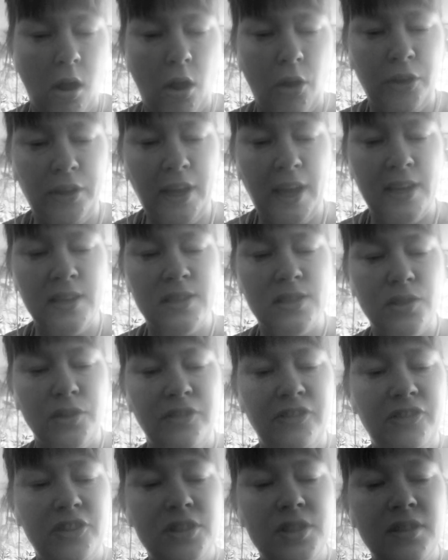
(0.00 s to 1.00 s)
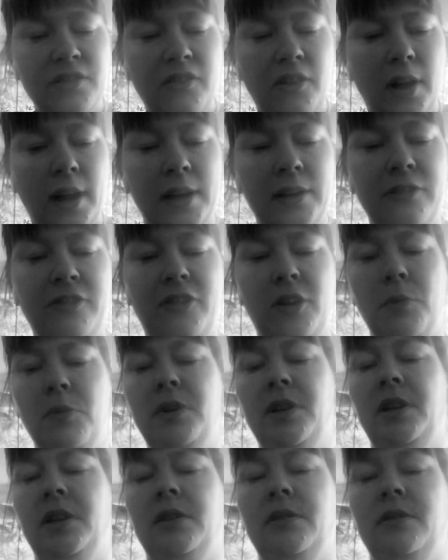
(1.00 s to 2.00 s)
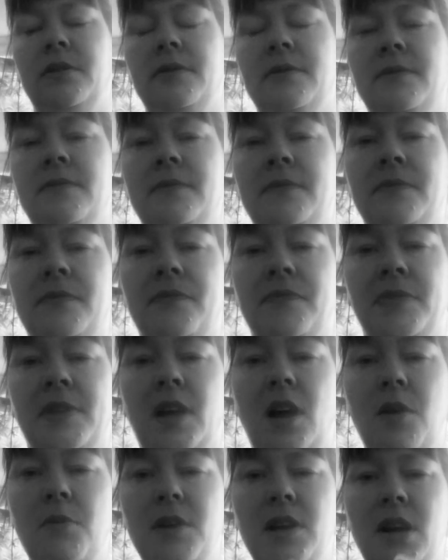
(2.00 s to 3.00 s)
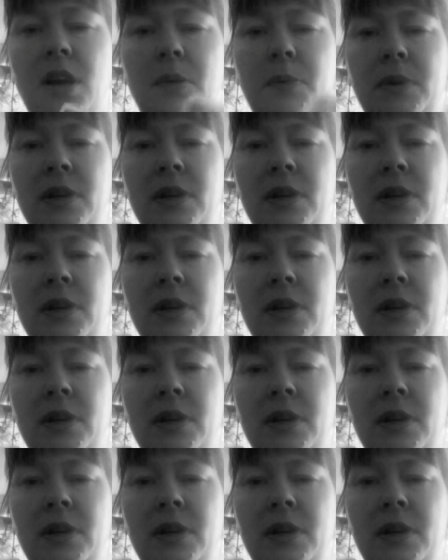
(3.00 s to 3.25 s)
Okay, so for Divine Feminine, coming up